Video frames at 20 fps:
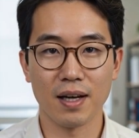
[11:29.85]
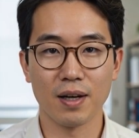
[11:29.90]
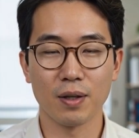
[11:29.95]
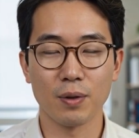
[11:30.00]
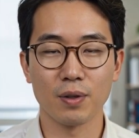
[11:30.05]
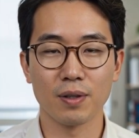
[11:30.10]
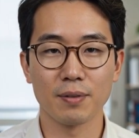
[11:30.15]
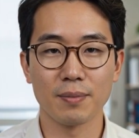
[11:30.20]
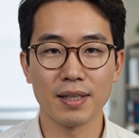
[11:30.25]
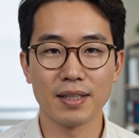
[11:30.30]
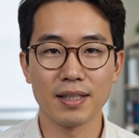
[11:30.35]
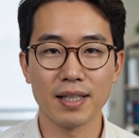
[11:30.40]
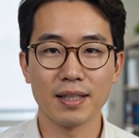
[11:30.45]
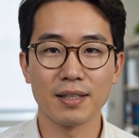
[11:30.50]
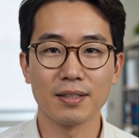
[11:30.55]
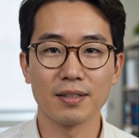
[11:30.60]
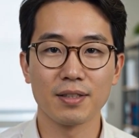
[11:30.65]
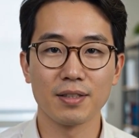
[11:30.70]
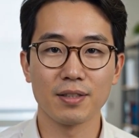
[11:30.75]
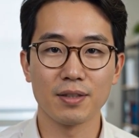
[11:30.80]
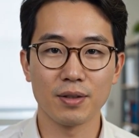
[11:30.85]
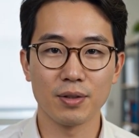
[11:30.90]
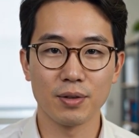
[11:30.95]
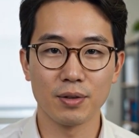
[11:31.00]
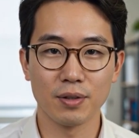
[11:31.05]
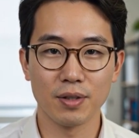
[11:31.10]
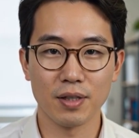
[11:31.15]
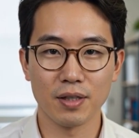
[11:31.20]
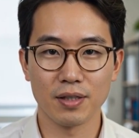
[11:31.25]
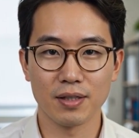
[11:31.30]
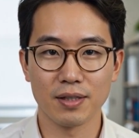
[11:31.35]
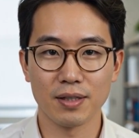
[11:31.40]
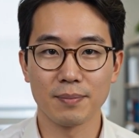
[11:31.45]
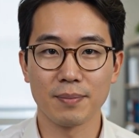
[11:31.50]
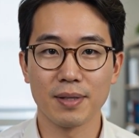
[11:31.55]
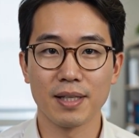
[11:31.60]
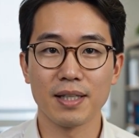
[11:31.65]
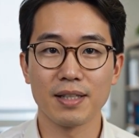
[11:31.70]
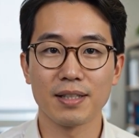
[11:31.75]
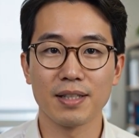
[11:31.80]
which maintains
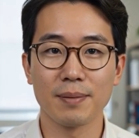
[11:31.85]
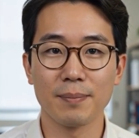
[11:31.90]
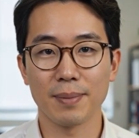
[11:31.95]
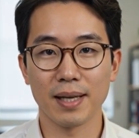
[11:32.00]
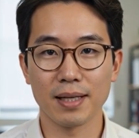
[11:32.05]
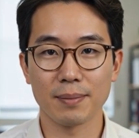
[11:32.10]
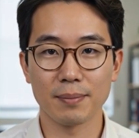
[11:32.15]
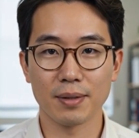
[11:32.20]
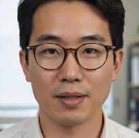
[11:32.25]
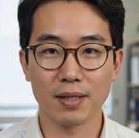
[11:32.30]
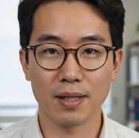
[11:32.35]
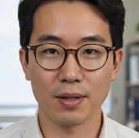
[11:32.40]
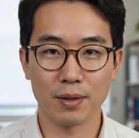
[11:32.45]
user-submitted compatibility